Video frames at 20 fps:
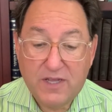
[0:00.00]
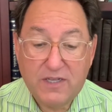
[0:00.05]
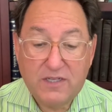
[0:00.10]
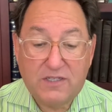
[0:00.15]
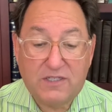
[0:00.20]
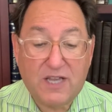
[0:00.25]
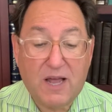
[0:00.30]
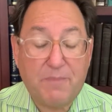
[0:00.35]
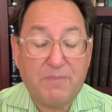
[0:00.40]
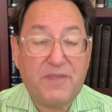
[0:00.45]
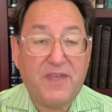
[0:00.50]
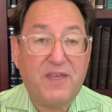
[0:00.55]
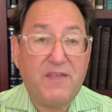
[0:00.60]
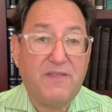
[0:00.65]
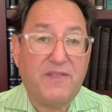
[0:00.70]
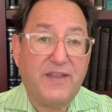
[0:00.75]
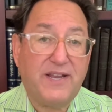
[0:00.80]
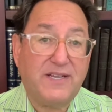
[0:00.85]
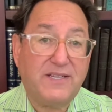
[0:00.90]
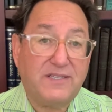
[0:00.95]

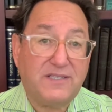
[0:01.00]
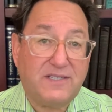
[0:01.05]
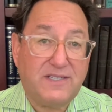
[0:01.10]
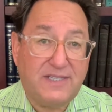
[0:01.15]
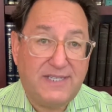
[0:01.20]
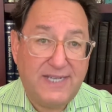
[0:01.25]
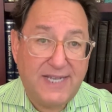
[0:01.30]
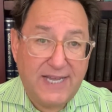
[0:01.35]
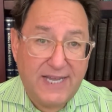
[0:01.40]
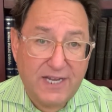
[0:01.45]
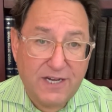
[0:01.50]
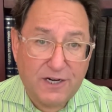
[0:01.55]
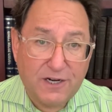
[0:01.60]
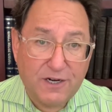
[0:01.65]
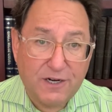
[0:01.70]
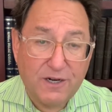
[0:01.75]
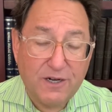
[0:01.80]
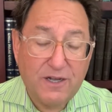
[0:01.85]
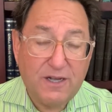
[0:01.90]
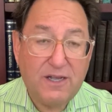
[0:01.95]
something that is
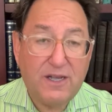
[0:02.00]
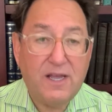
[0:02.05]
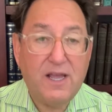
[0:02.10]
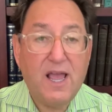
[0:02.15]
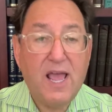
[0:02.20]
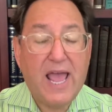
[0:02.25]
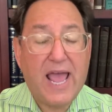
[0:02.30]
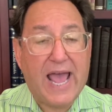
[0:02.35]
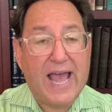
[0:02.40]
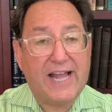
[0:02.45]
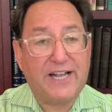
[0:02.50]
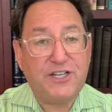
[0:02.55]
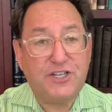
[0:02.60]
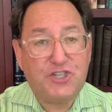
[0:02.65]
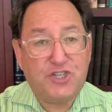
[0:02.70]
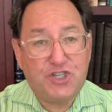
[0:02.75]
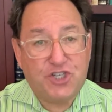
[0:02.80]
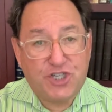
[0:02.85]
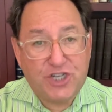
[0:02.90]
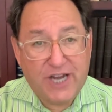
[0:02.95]
dear
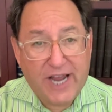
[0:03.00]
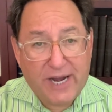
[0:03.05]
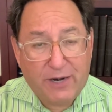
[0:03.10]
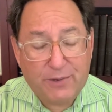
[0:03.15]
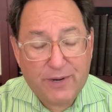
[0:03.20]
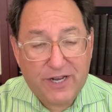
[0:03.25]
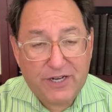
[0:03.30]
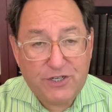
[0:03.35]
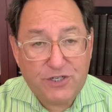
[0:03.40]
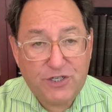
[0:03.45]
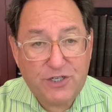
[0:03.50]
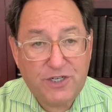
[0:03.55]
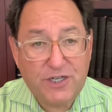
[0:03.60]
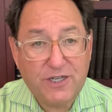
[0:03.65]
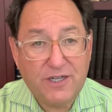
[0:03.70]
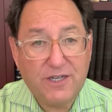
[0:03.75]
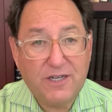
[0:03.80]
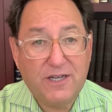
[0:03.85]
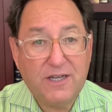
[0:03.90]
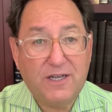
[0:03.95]
and cherished
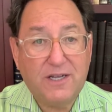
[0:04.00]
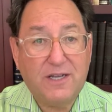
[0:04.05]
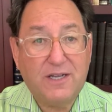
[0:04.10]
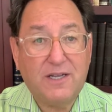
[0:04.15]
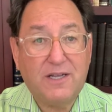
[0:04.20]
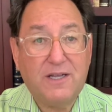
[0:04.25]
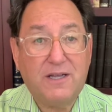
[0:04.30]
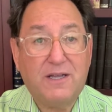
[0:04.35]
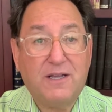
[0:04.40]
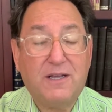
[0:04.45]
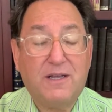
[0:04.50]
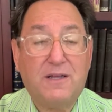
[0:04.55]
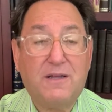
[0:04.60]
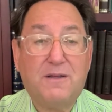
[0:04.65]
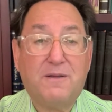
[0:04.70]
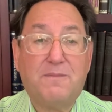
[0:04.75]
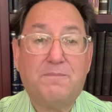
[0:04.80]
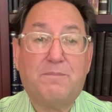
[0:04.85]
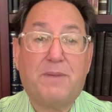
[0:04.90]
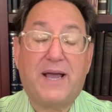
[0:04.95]

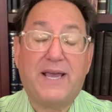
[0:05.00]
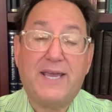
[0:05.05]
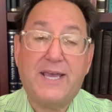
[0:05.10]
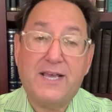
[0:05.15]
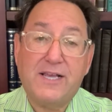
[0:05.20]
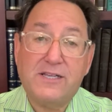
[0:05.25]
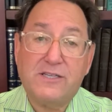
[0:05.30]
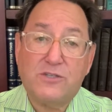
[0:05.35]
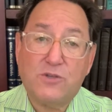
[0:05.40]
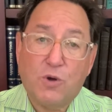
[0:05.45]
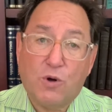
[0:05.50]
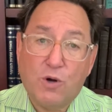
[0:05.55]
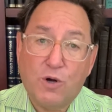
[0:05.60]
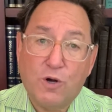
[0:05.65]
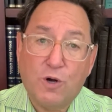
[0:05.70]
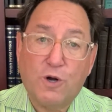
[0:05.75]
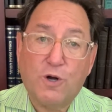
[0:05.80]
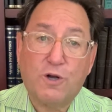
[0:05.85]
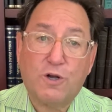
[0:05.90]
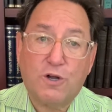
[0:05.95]
by his or
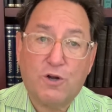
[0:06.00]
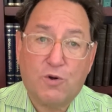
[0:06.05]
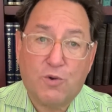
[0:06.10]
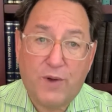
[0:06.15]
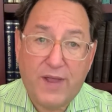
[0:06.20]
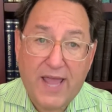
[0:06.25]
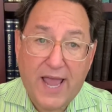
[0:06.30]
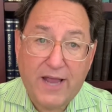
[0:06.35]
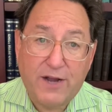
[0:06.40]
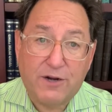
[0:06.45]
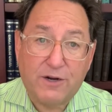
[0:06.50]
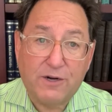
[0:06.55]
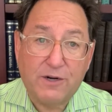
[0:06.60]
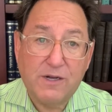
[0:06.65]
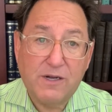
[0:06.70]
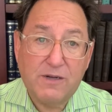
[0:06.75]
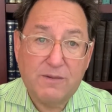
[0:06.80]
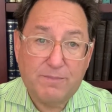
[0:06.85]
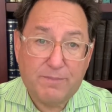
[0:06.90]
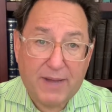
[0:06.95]
her creator,
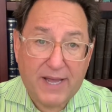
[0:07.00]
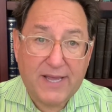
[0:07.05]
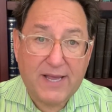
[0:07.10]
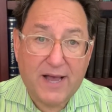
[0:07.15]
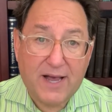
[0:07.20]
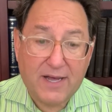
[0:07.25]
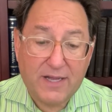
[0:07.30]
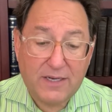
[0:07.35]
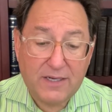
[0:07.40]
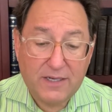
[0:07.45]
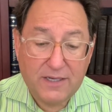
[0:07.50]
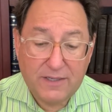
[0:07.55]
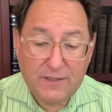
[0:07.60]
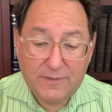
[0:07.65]
by God.